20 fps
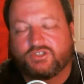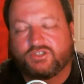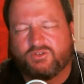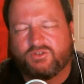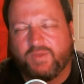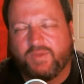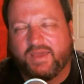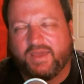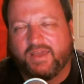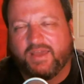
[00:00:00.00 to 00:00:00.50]

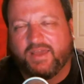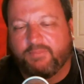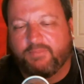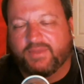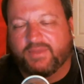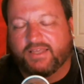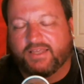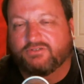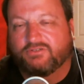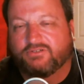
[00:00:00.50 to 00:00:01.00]
better at
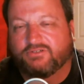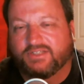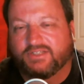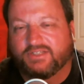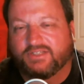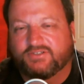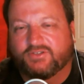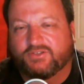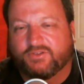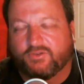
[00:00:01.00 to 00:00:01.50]
because you listen
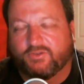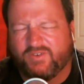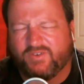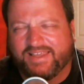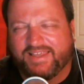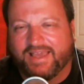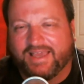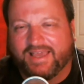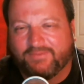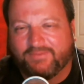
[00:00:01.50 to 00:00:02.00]
to the
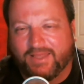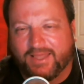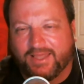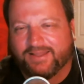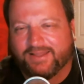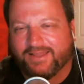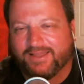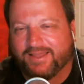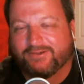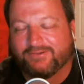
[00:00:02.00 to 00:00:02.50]
recap. I
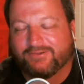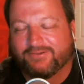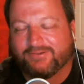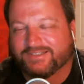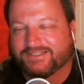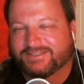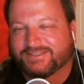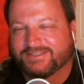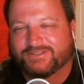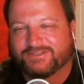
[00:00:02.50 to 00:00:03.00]
don't
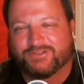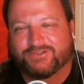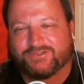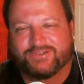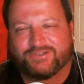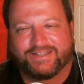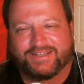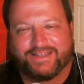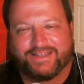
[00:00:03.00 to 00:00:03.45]
listen to the recap.